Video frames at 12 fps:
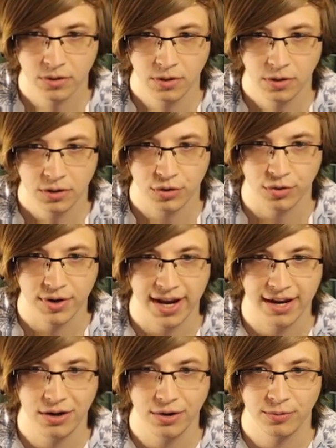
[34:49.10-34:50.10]

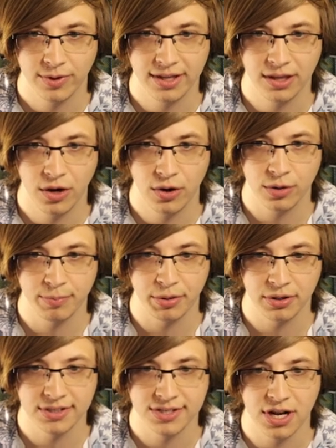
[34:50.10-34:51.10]
Grenade on reload,
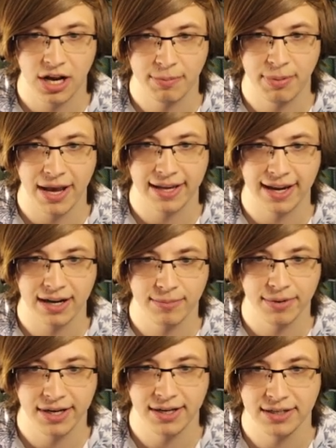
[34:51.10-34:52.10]
bullets knock back
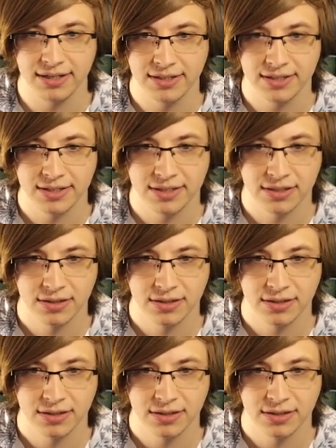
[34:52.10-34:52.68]
enemies.